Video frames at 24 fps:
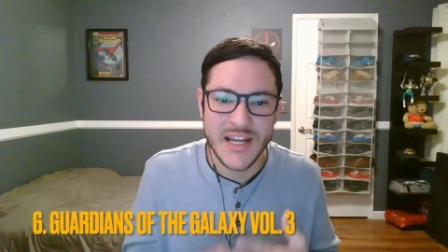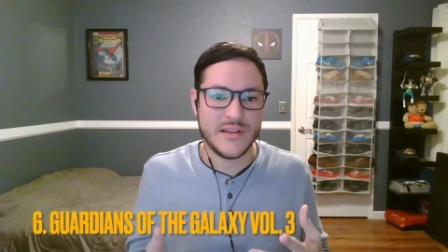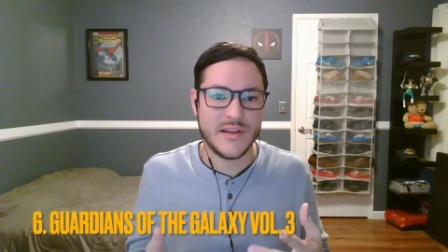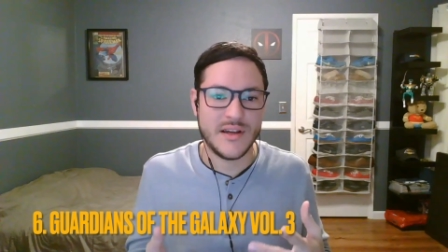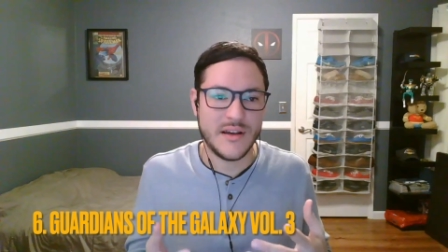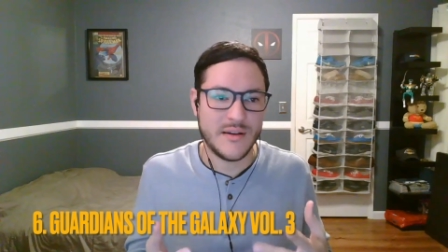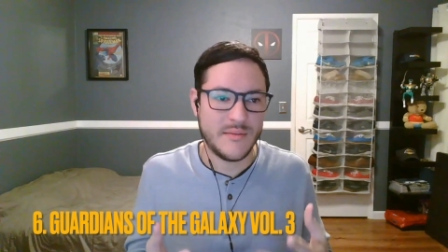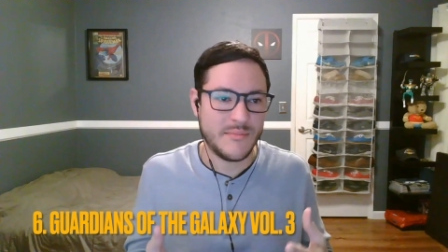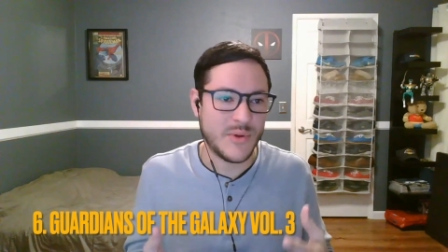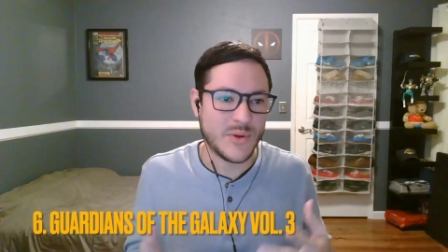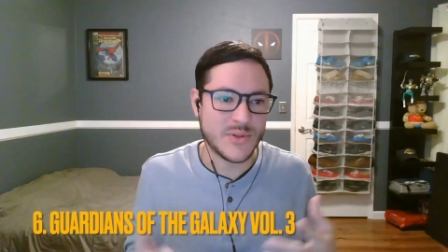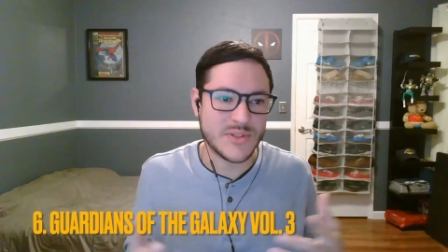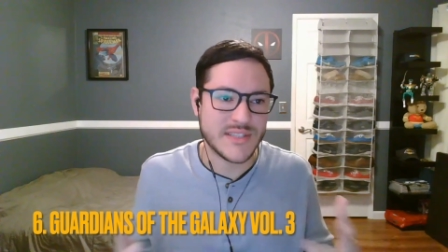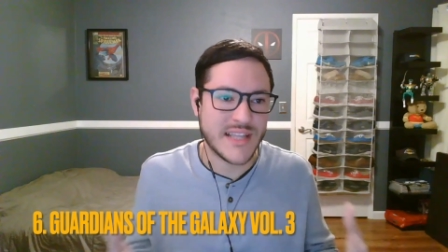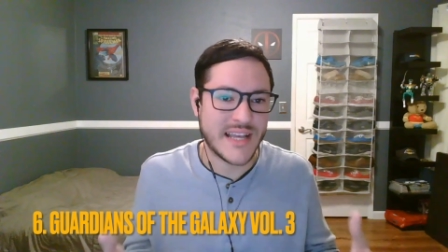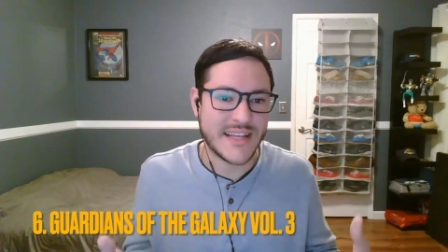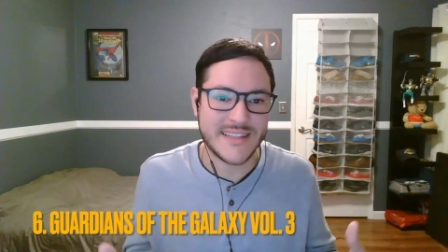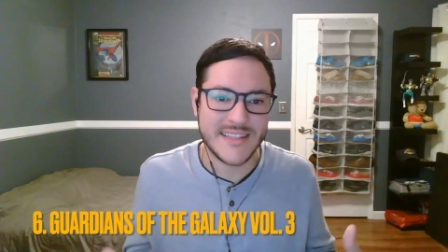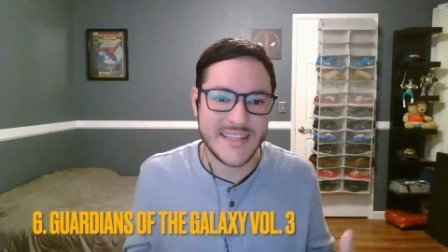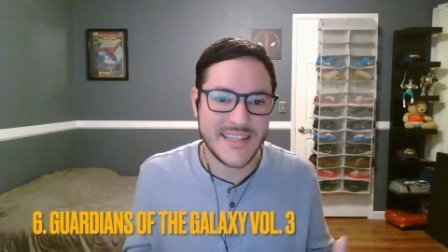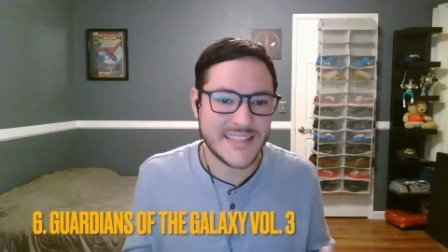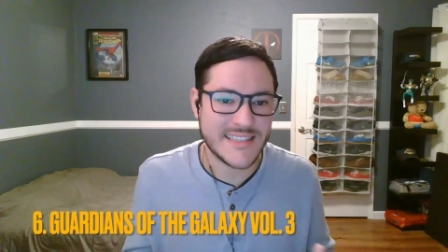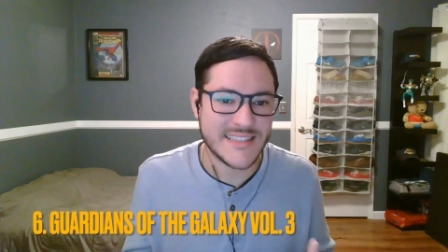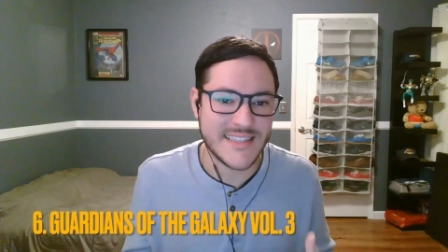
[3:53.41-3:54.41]
uh, most
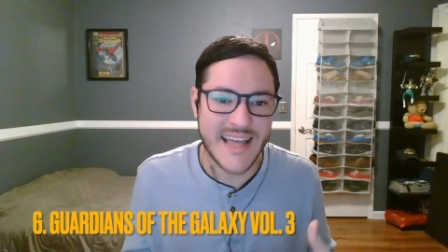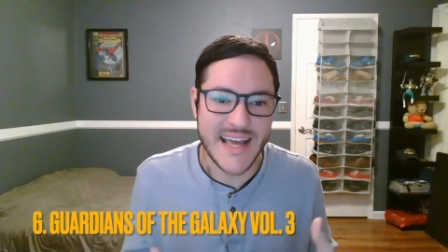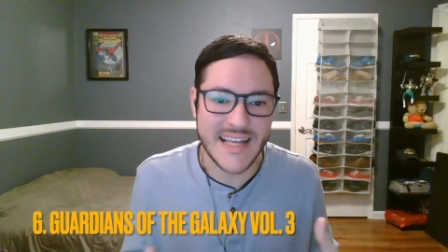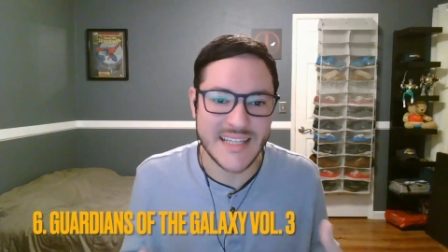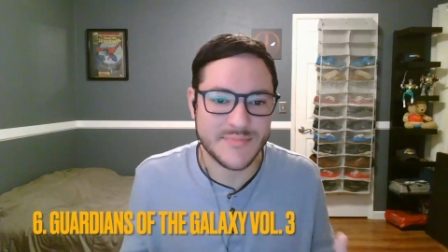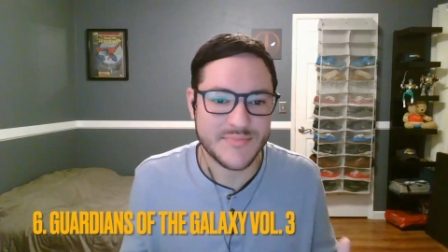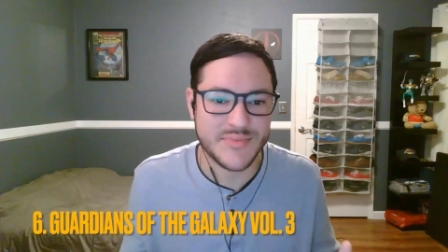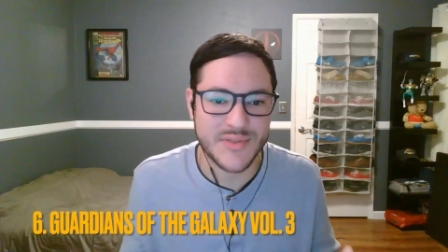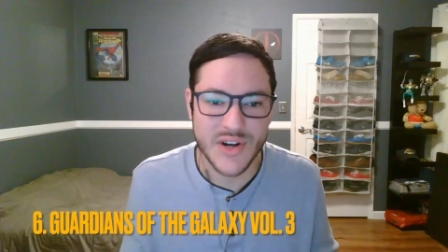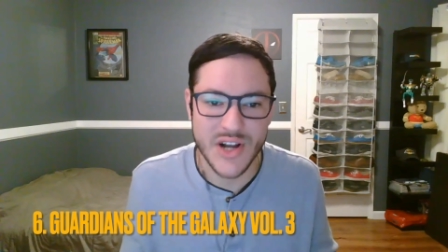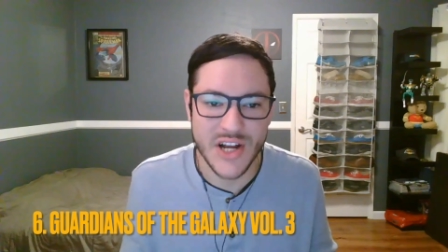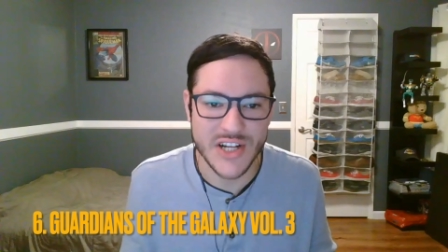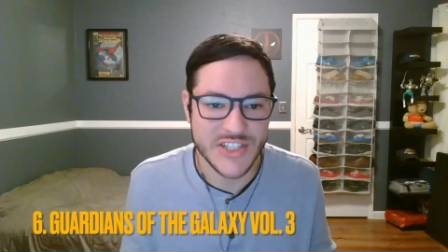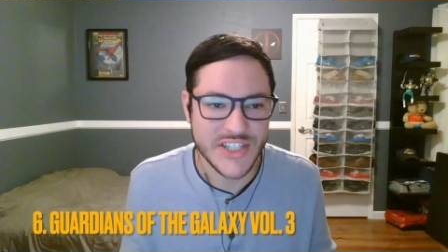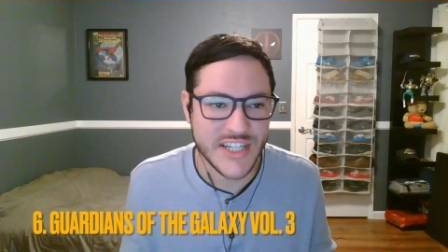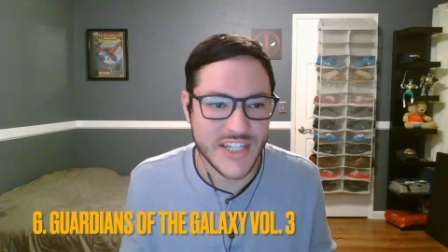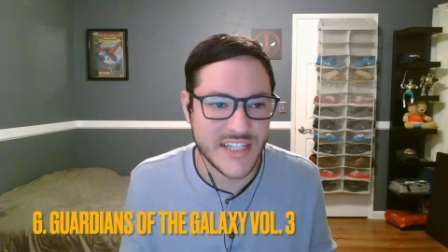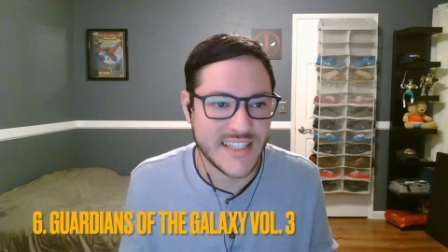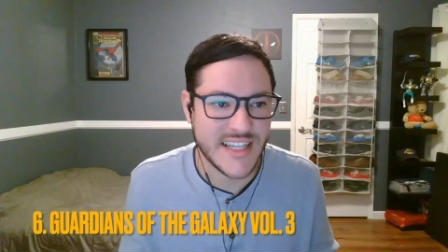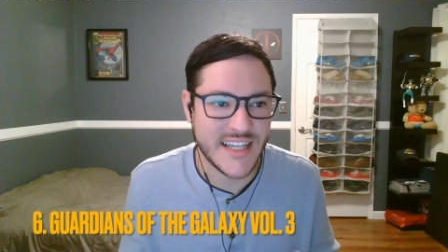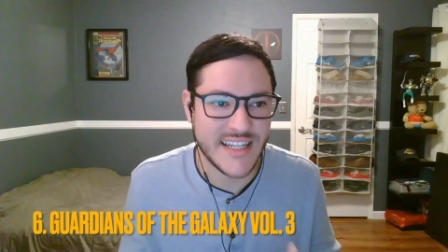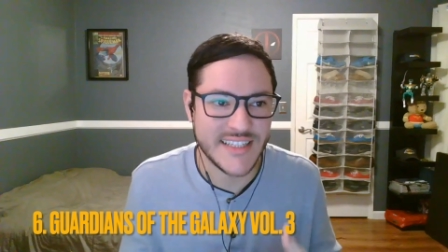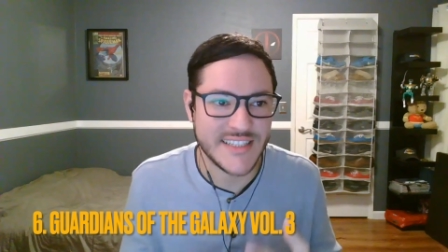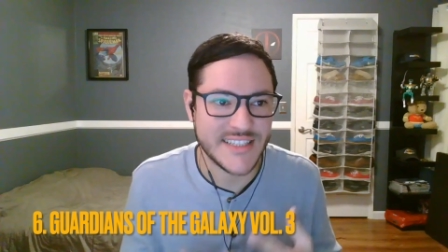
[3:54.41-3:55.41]
likely his last
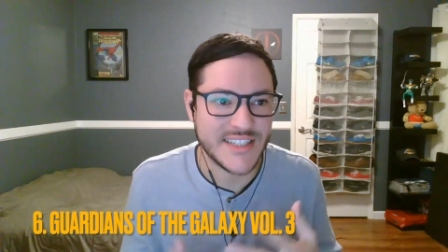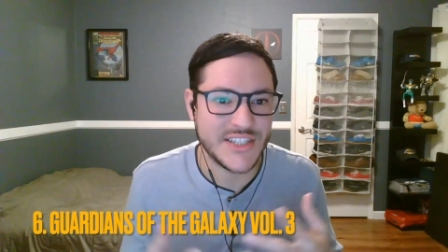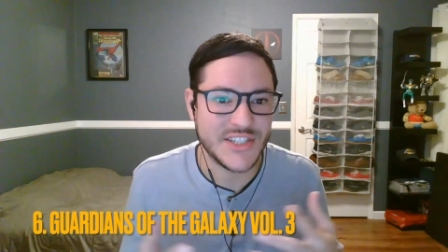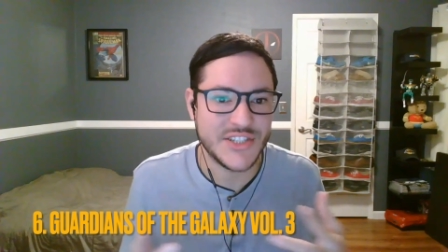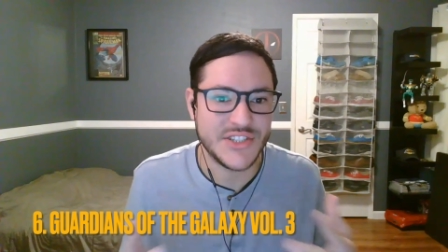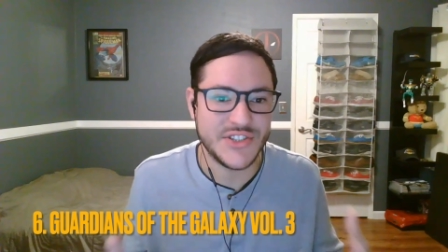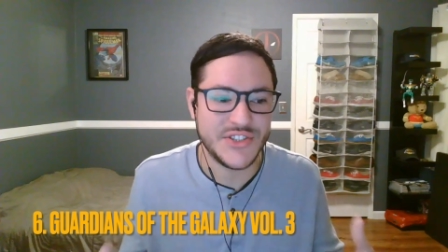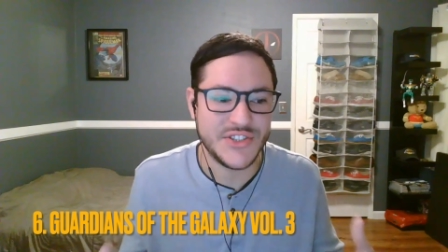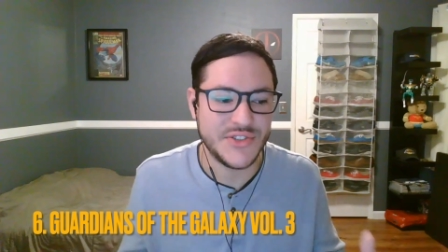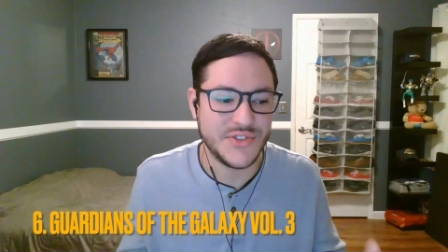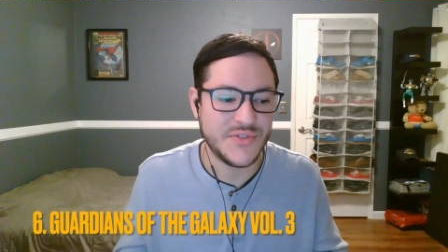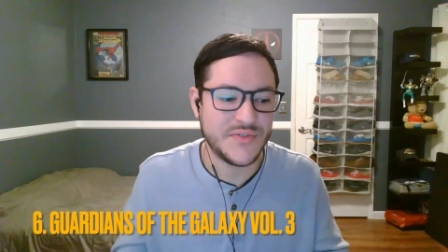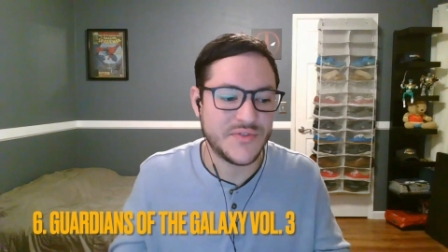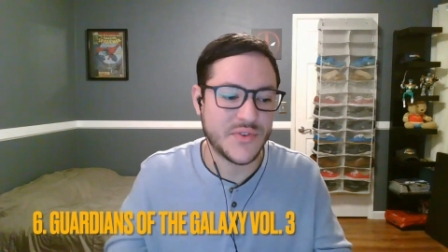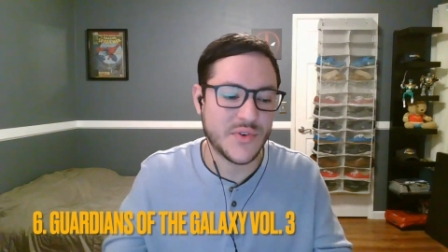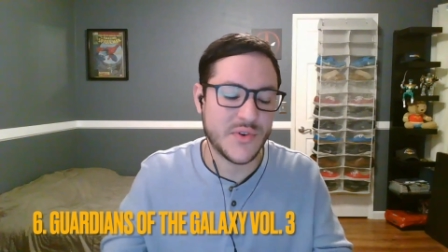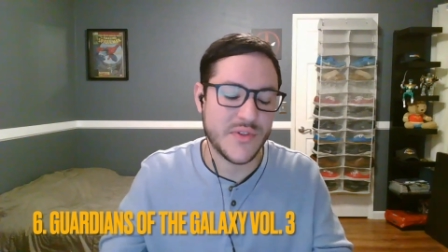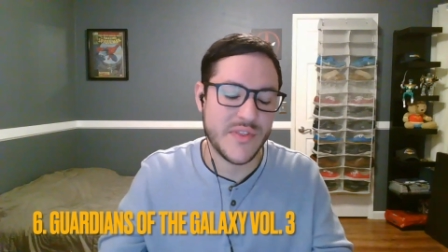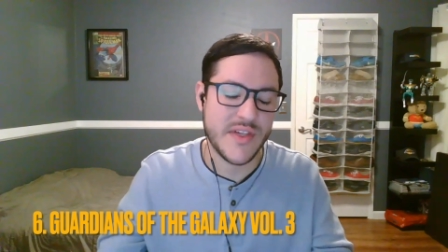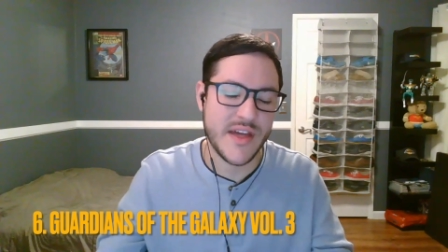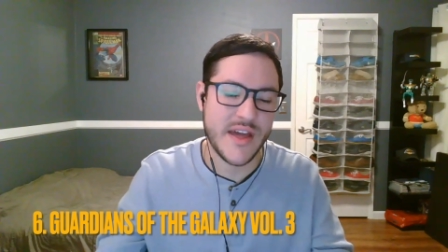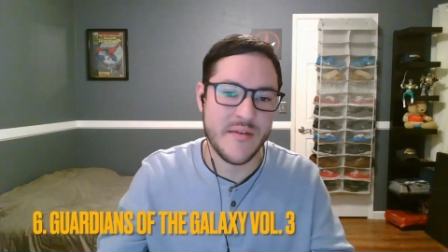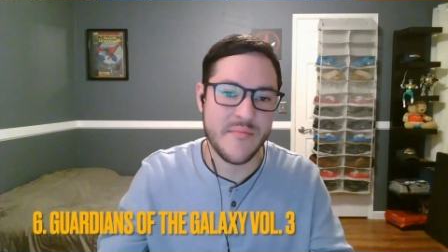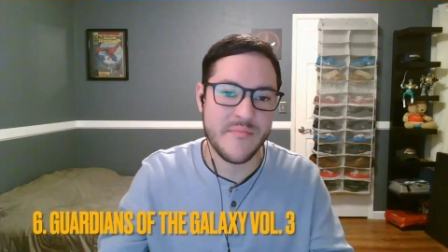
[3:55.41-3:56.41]
project that he's going to do for
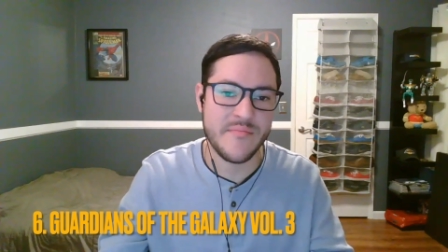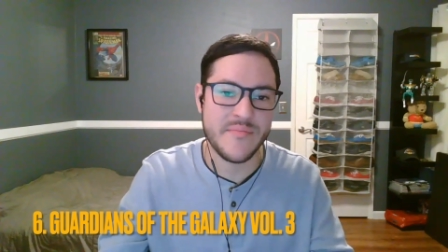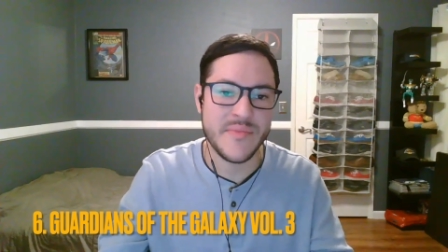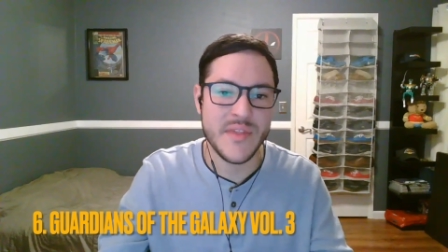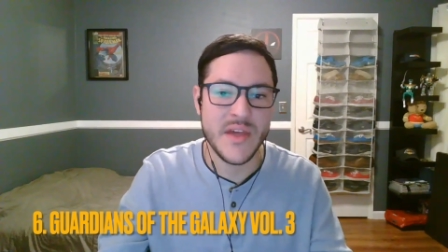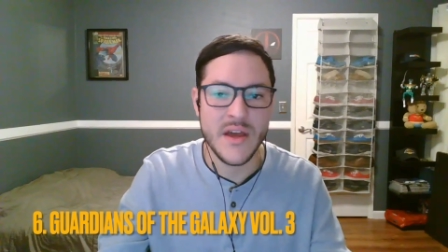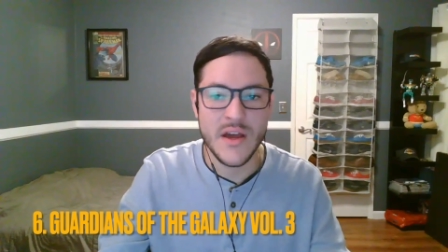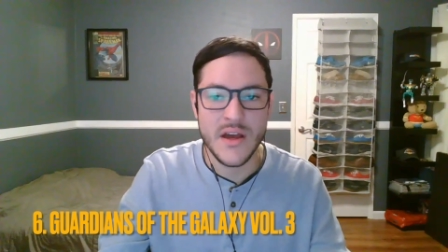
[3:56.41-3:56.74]
them,